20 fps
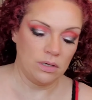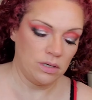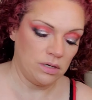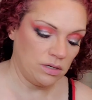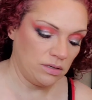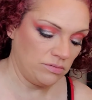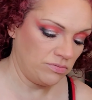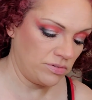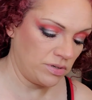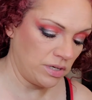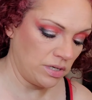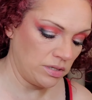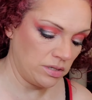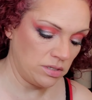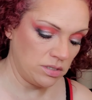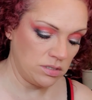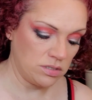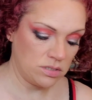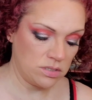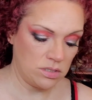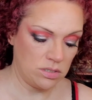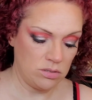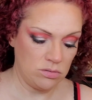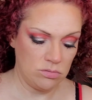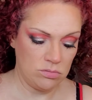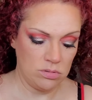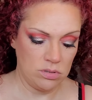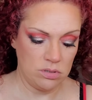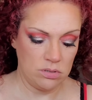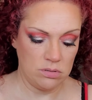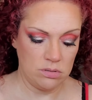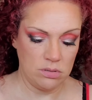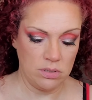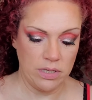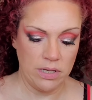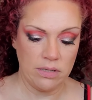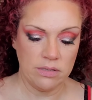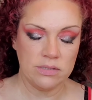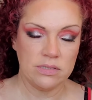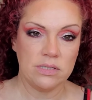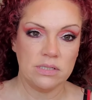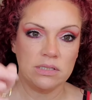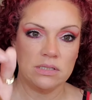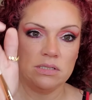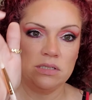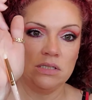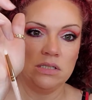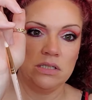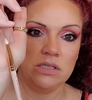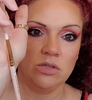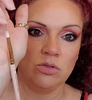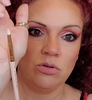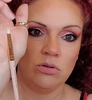I've got this cute little L16